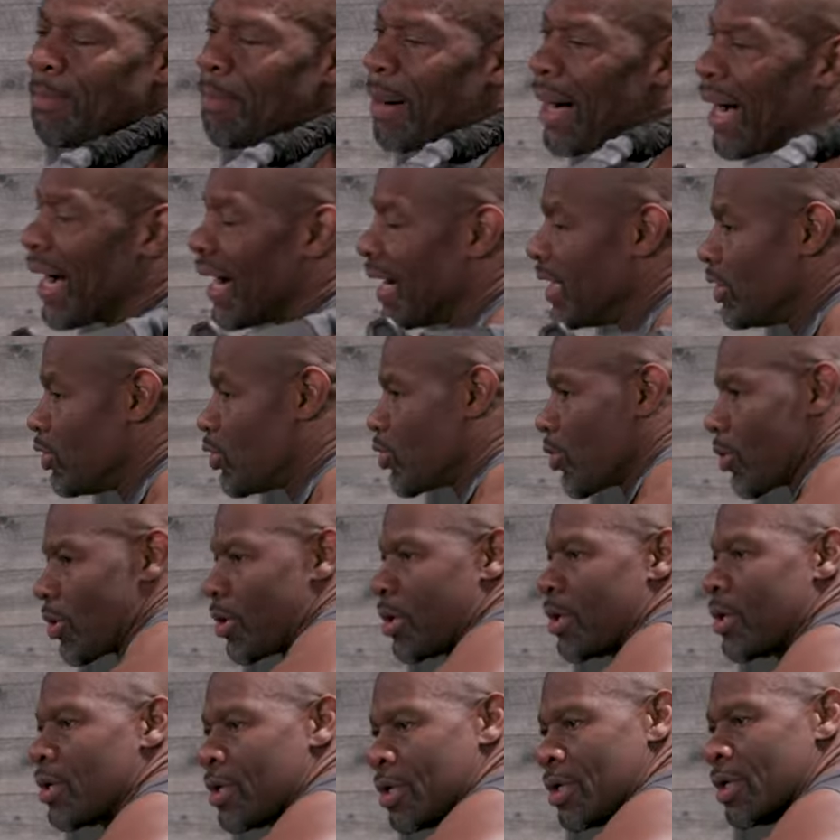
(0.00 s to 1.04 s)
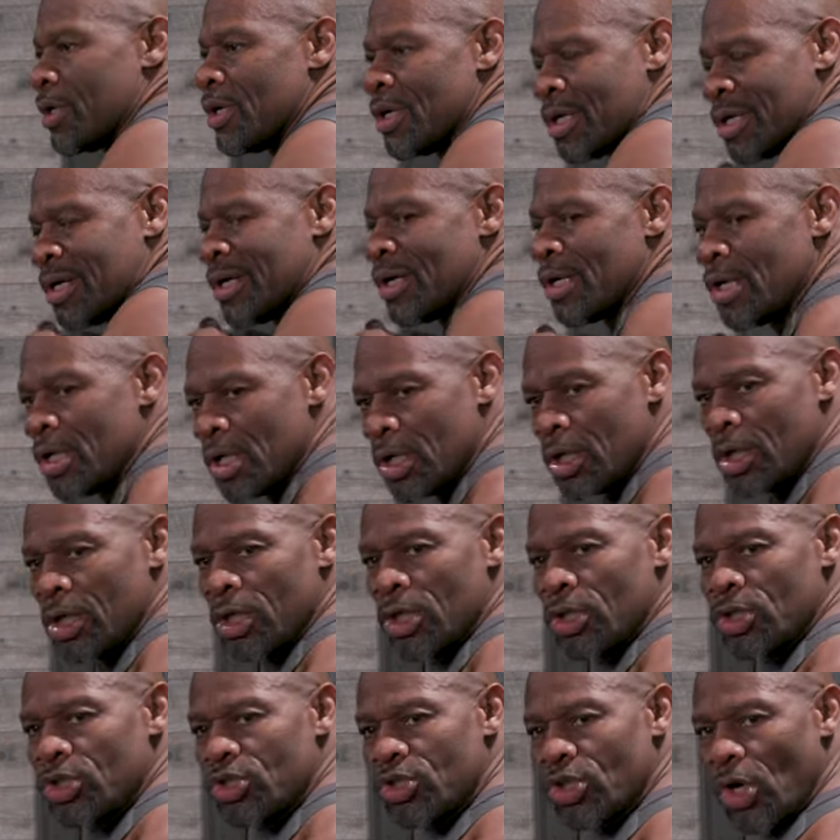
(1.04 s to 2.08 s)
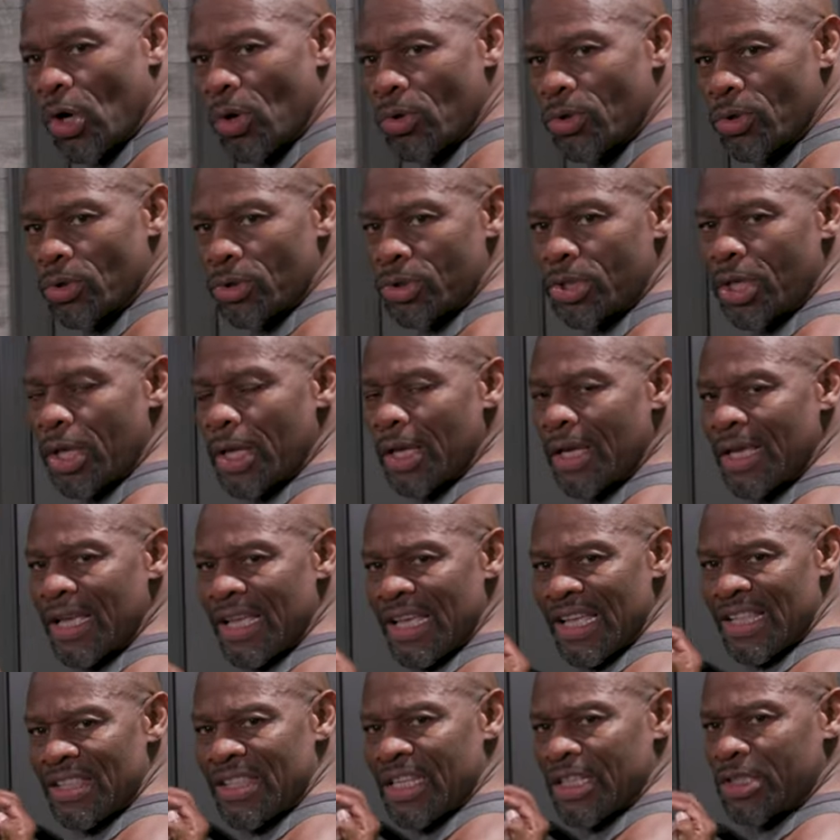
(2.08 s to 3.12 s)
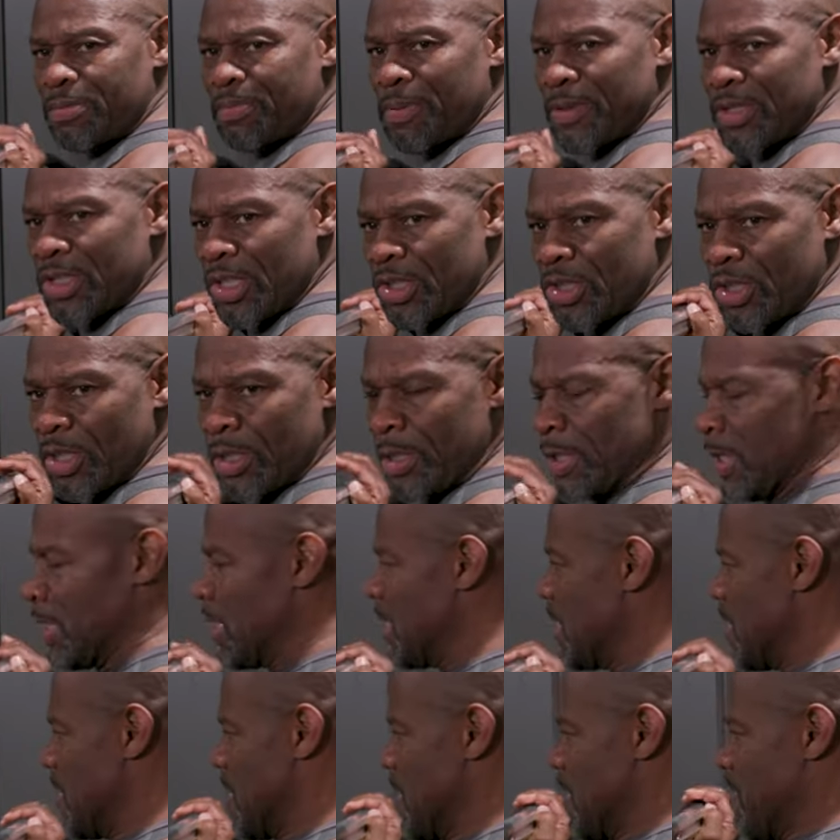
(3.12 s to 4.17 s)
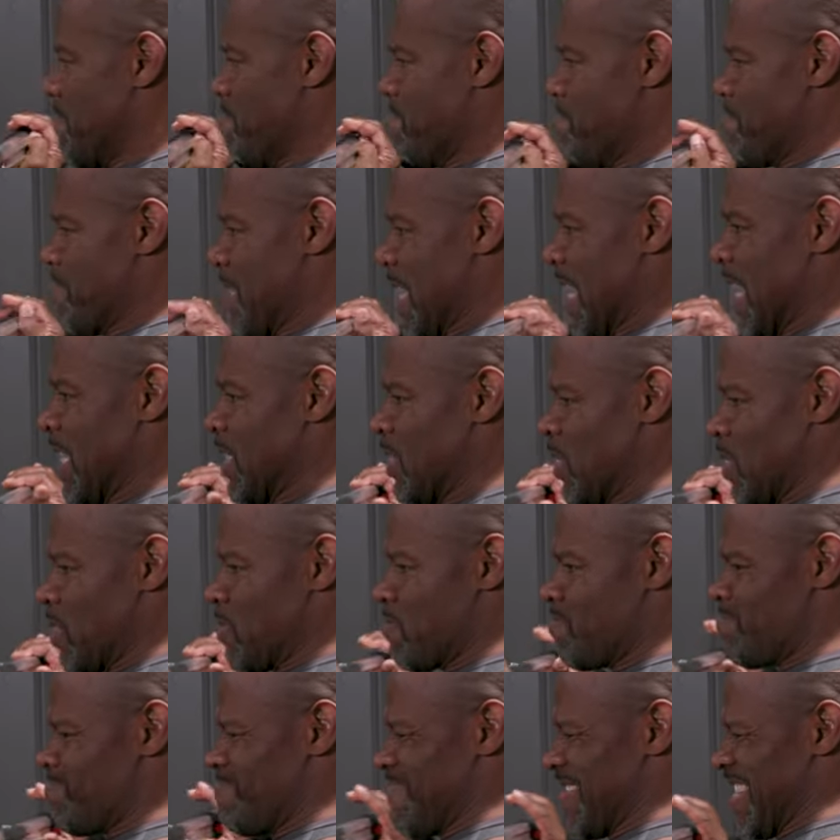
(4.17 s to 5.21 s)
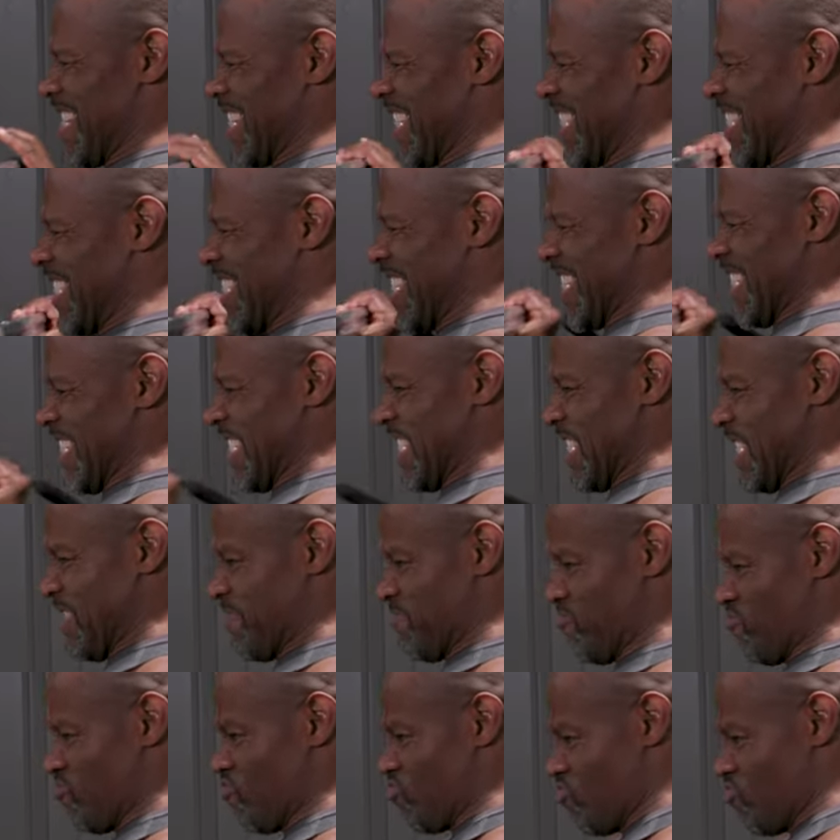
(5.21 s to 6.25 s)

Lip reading: behind your shoulders in this position and you're extending